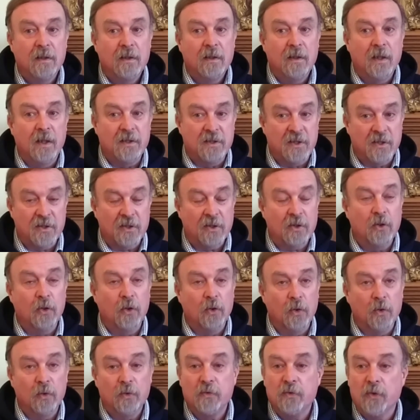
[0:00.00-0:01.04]
It is a
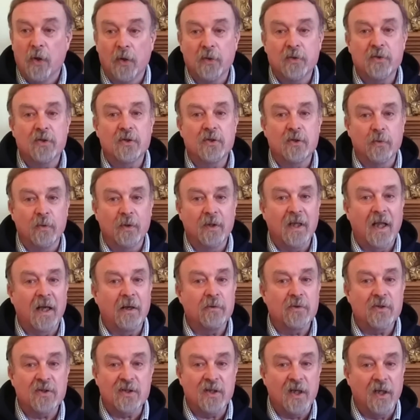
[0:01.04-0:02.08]
call not to allow
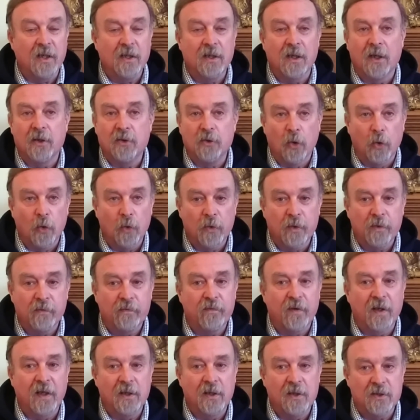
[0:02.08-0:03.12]
sin and all the
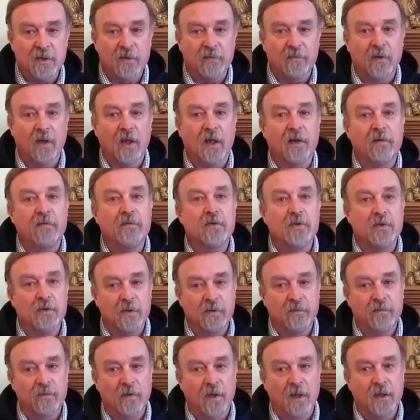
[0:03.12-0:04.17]
failures of life to
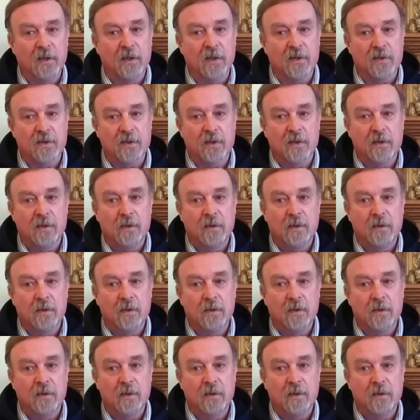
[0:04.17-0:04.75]
define us.